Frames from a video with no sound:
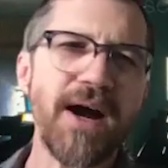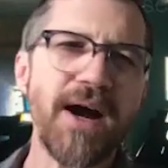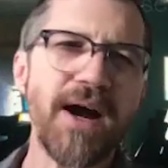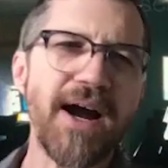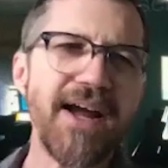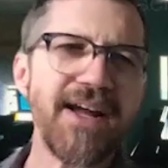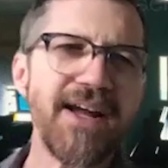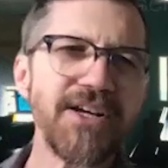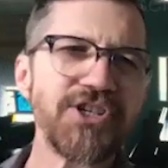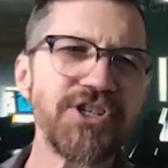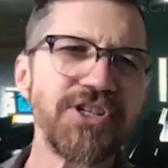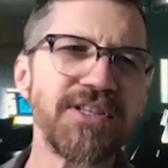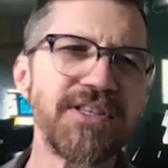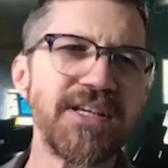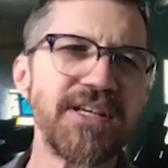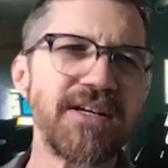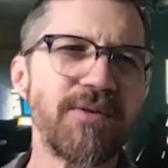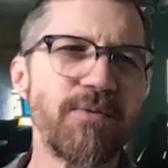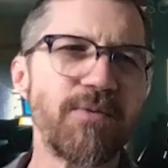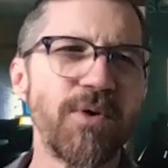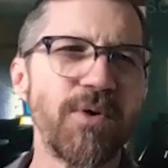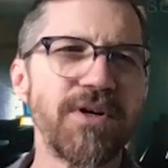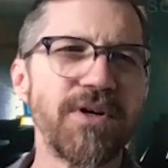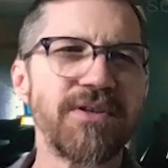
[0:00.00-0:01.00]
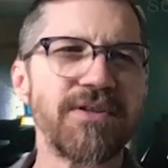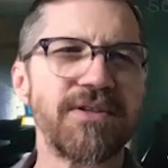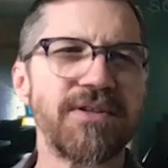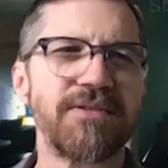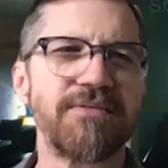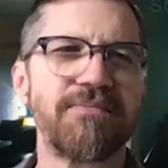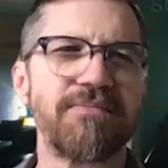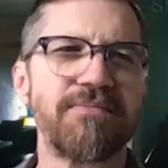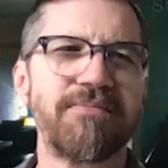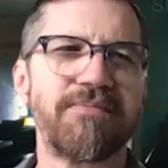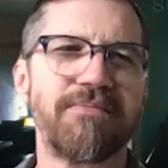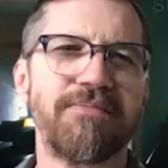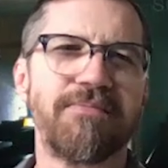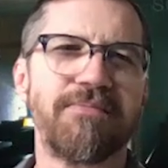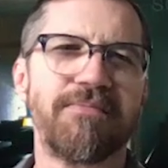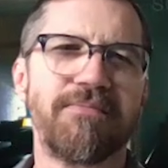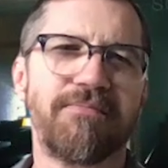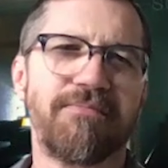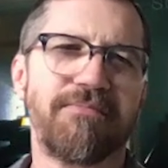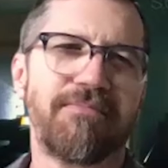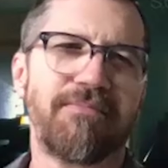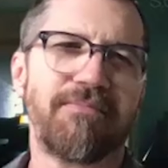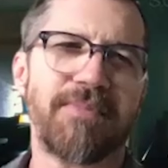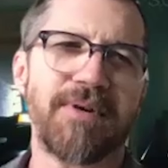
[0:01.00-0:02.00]
I actually think one of the
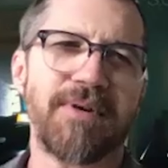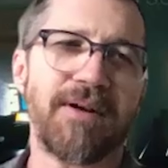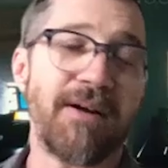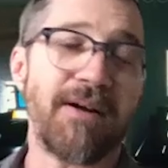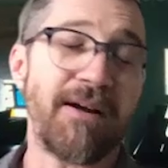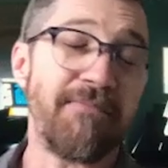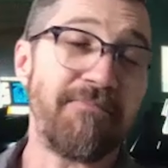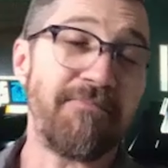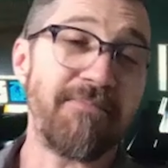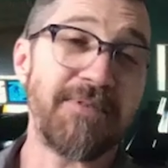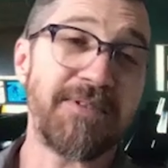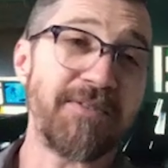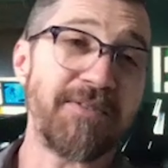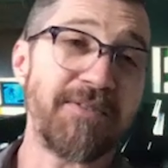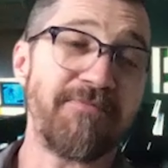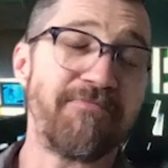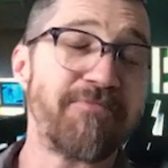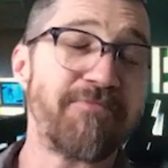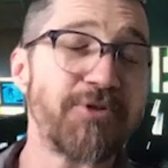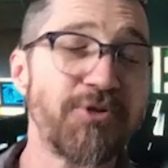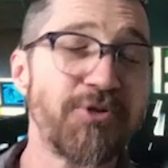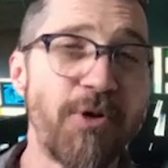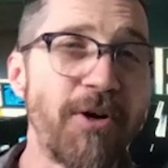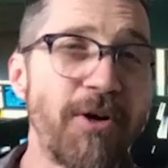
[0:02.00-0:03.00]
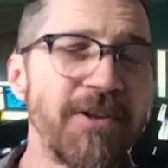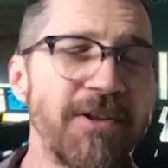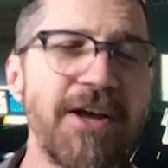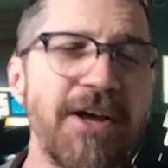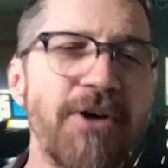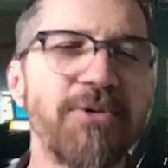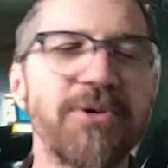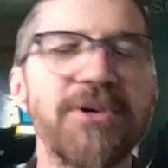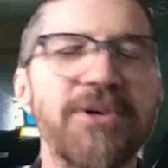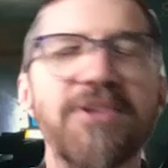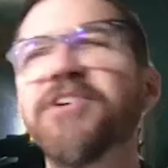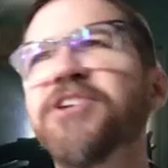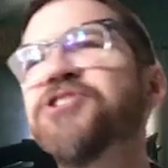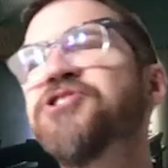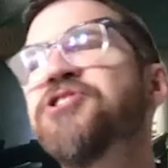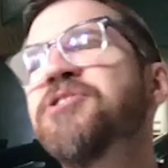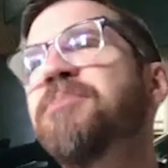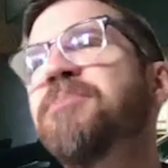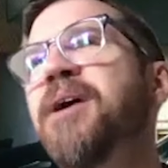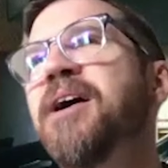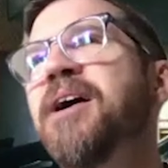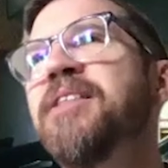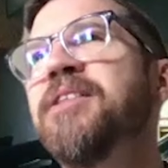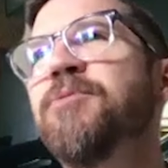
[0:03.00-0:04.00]
it's a strongly held conviction
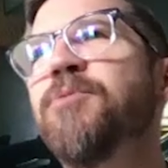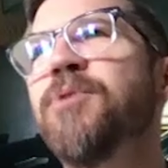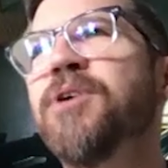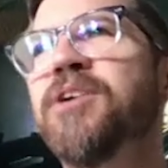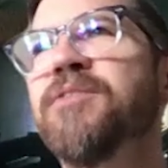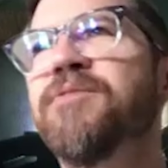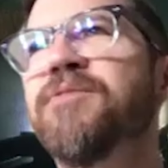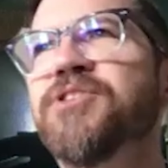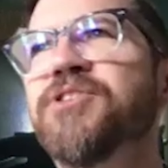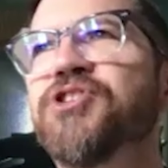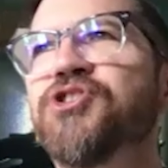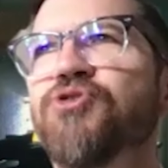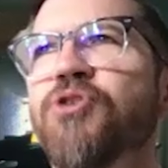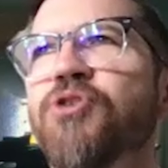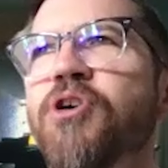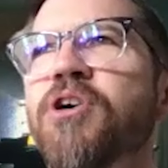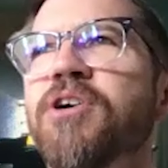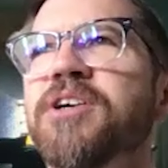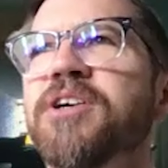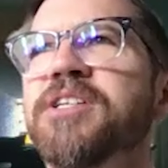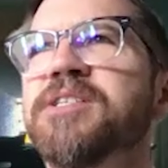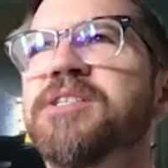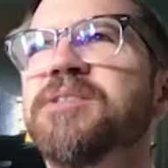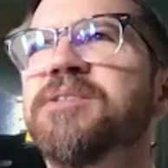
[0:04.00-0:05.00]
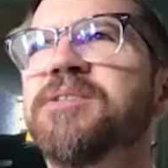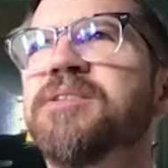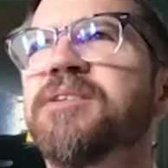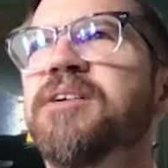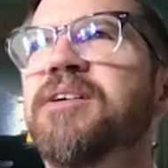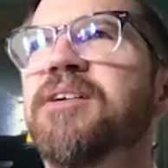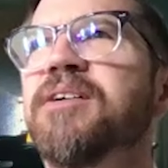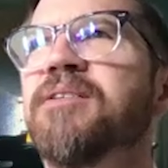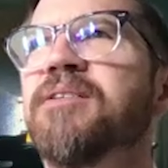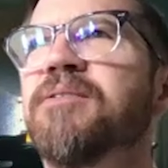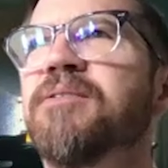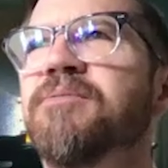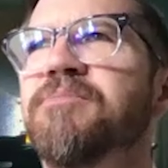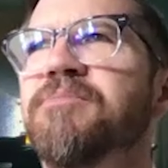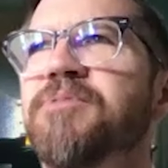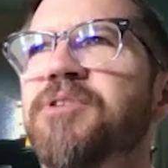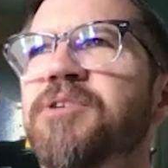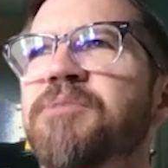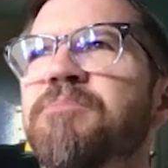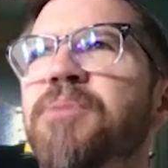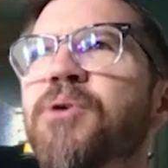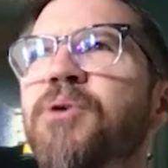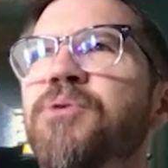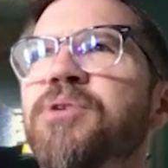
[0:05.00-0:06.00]
of mine that one of the strongest
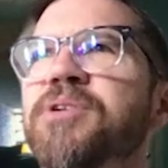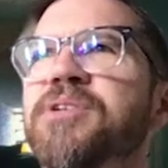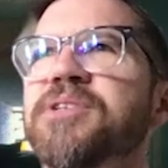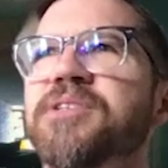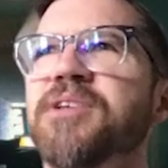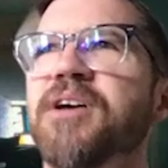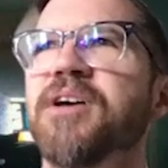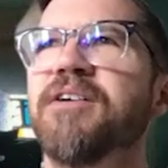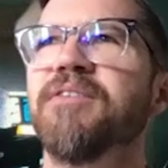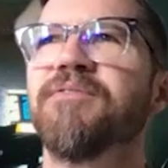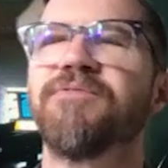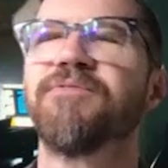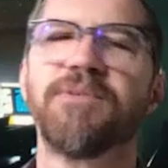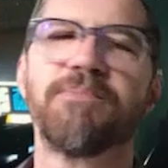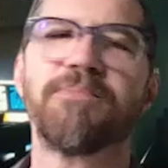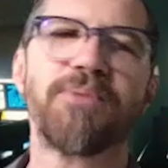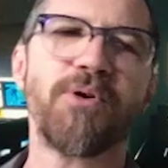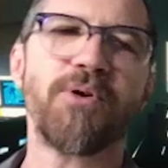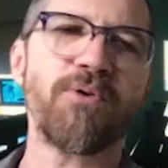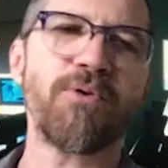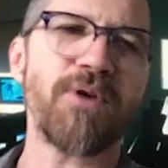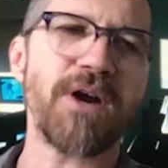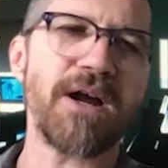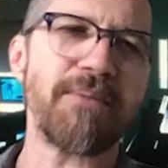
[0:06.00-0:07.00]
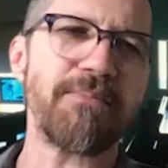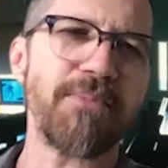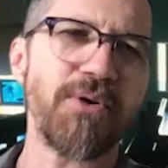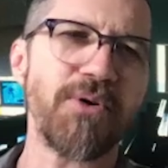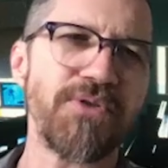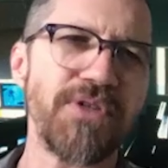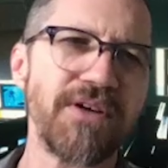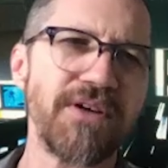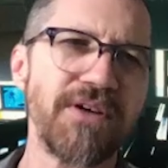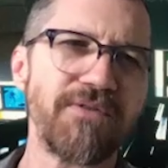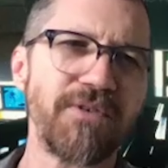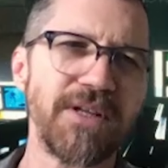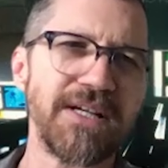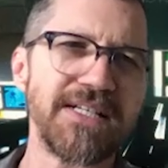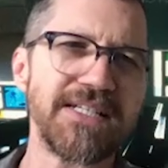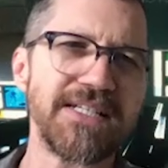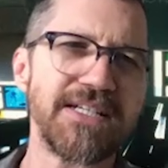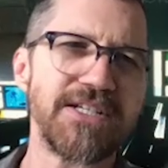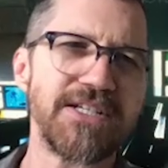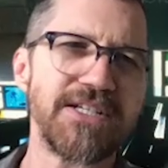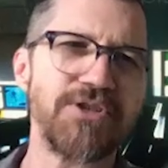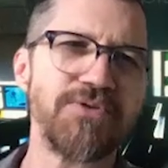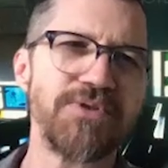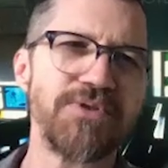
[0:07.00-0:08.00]
components of the program, both at
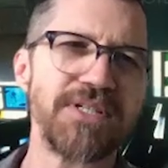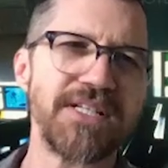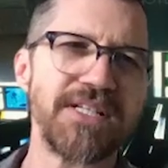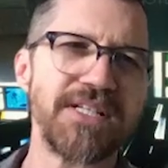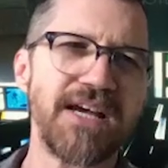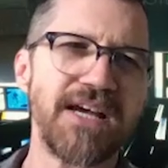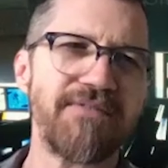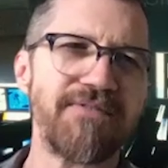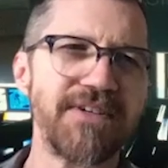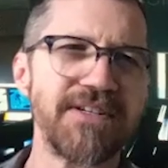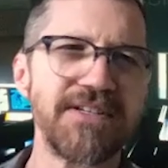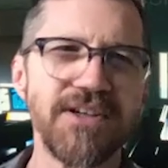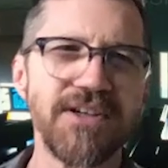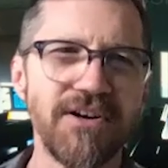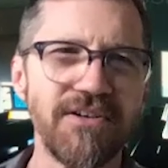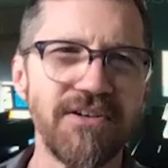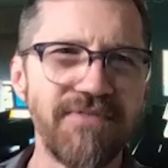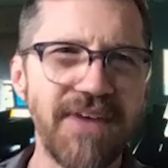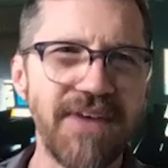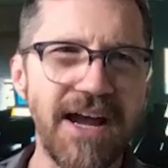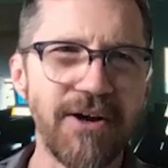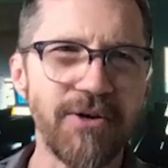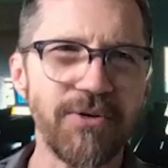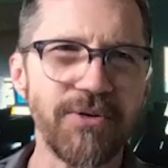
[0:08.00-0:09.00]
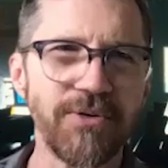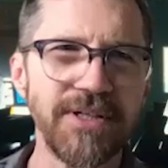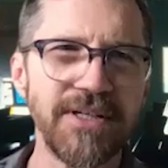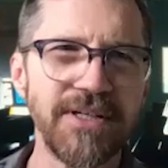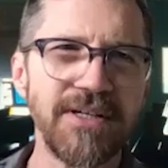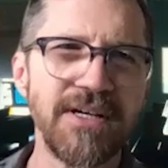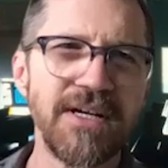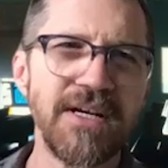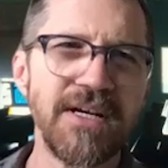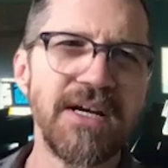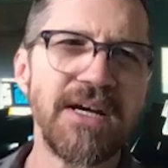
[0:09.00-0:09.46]
Valencia and UCF, is our faculty.